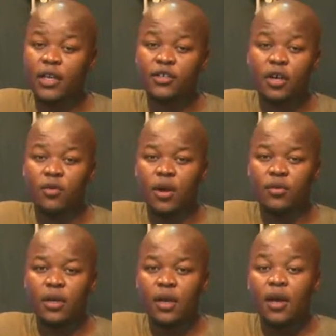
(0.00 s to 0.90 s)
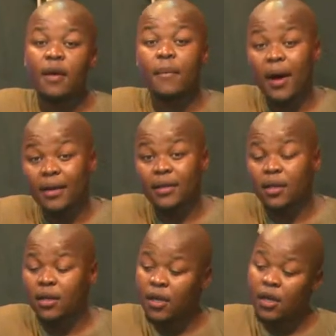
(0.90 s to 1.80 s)
danger around. But
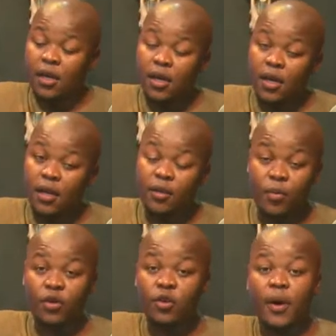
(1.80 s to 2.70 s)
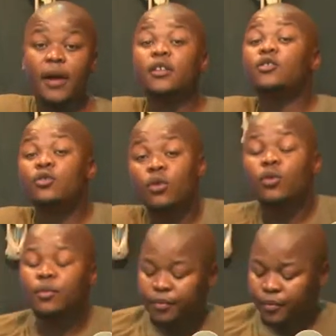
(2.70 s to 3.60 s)
the porcupine, it's
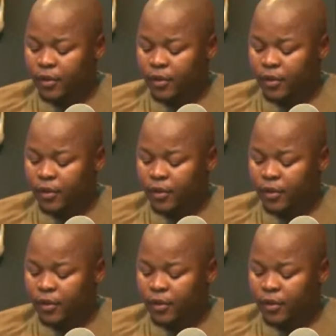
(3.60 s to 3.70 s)
so,